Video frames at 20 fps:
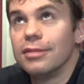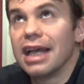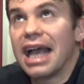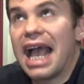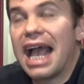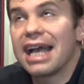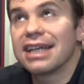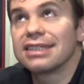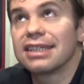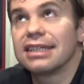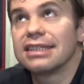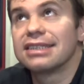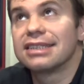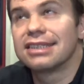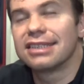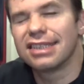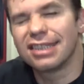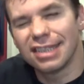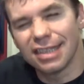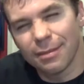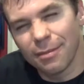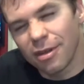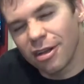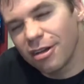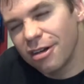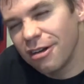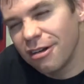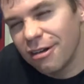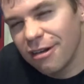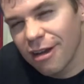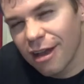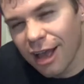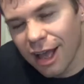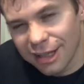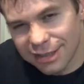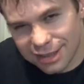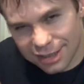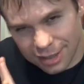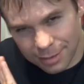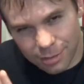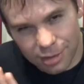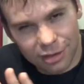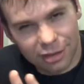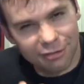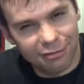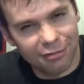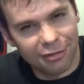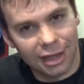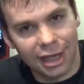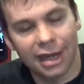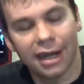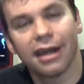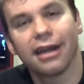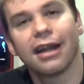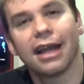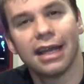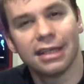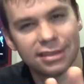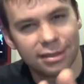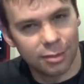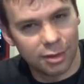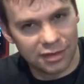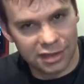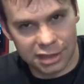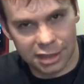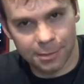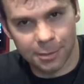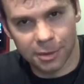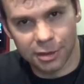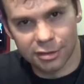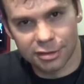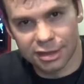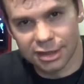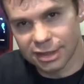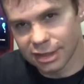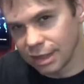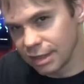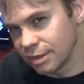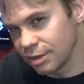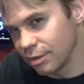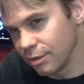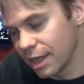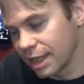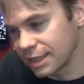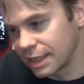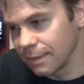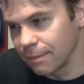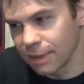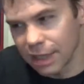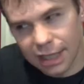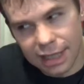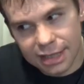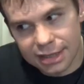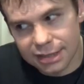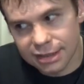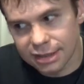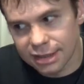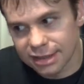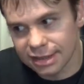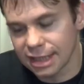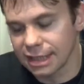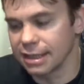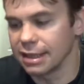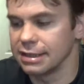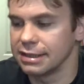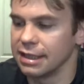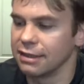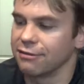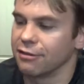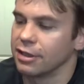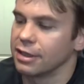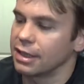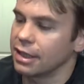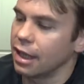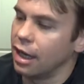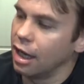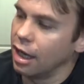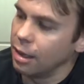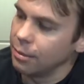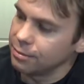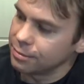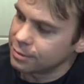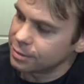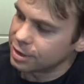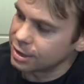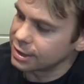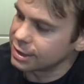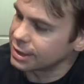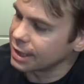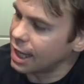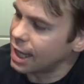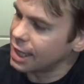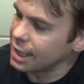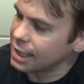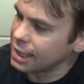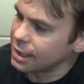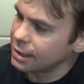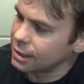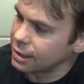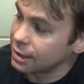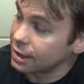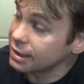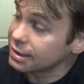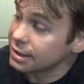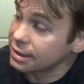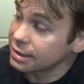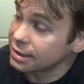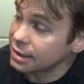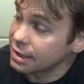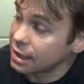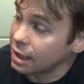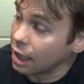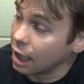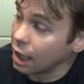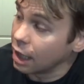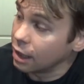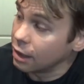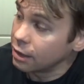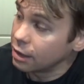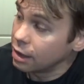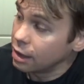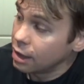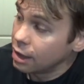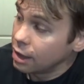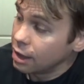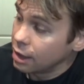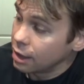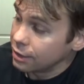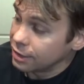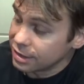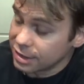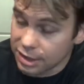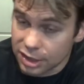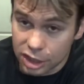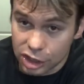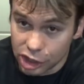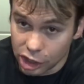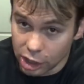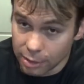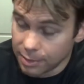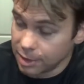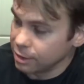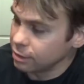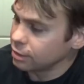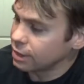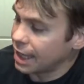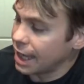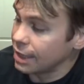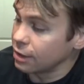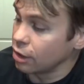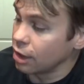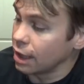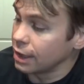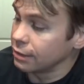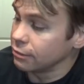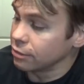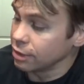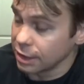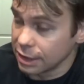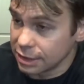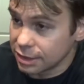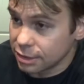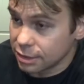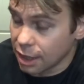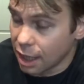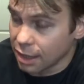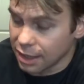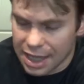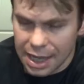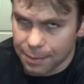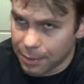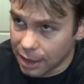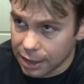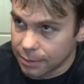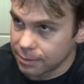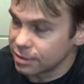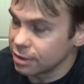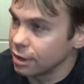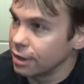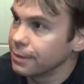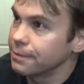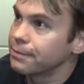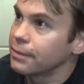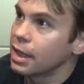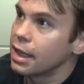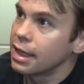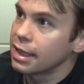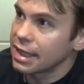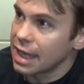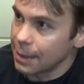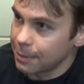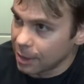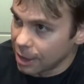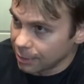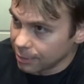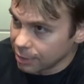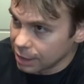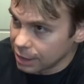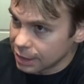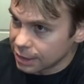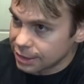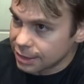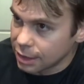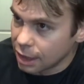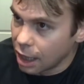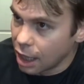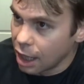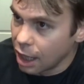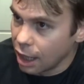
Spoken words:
has a similar flair as the movies he produces in his directing, but it is distinctly different. Society, this is the German Candlelight release, Cape Light release.